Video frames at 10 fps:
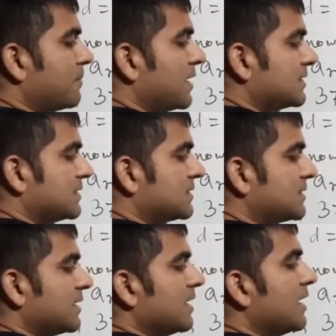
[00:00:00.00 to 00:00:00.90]
Plus
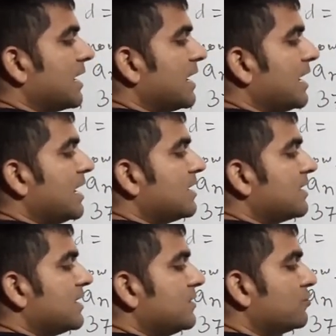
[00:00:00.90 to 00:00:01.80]
8
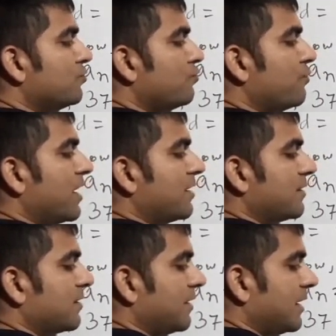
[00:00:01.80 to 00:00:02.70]
into 1,
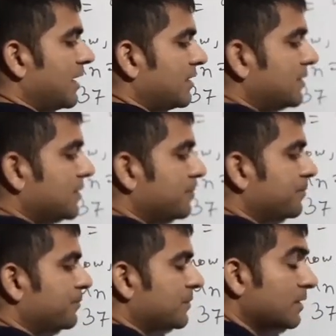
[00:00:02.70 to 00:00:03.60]
8.
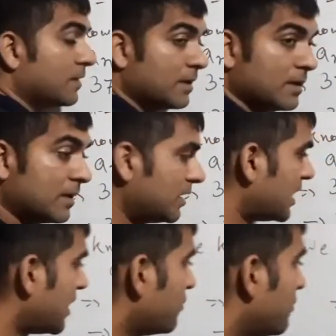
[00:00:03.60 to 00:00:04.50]

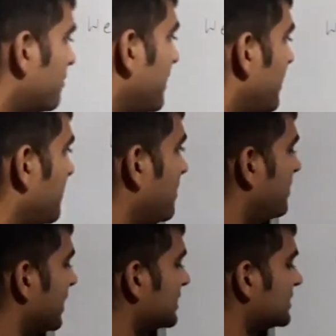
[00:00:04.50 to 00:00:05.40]
Now
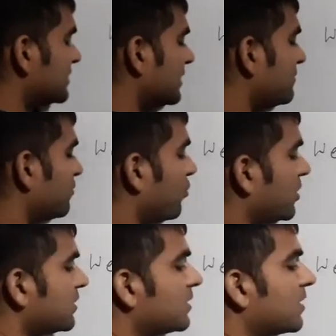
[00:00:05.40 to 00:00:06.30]
plus, if
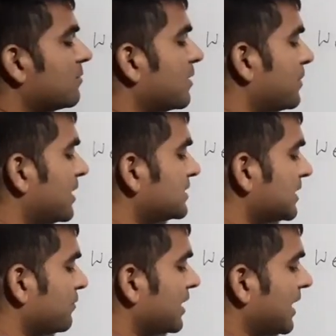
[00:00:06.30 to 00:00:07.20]
both the term are plus,
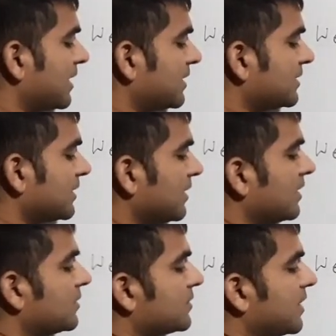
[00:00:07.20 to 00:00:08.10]
you will add it.
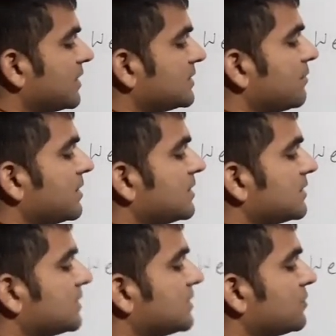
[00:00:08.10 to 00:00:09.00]
37, this
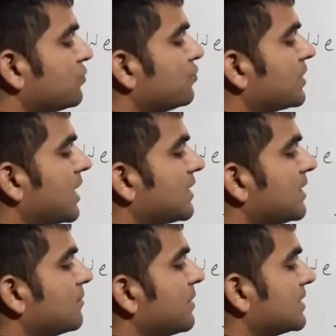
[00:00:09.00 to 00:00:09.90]
2,
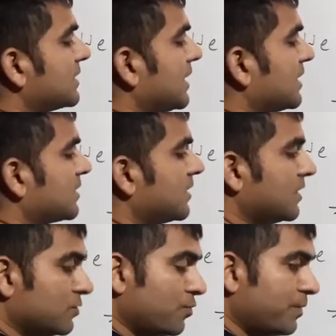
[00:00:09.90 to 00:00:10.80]
13 plus 8.
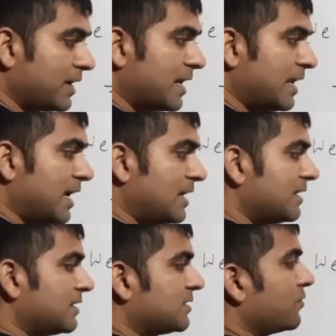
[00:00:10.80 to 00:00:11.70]
So we can add
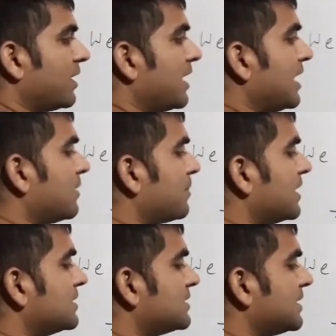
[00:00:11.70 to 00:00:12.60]
it. So 8
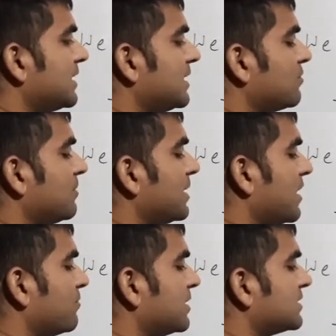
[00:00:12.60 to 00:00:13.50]
plus 3, it will be how
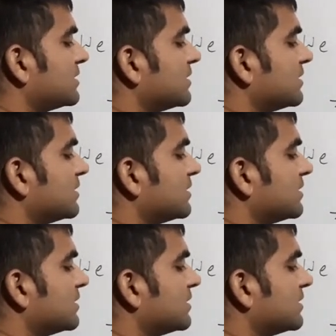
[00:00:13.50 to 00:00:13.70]
much?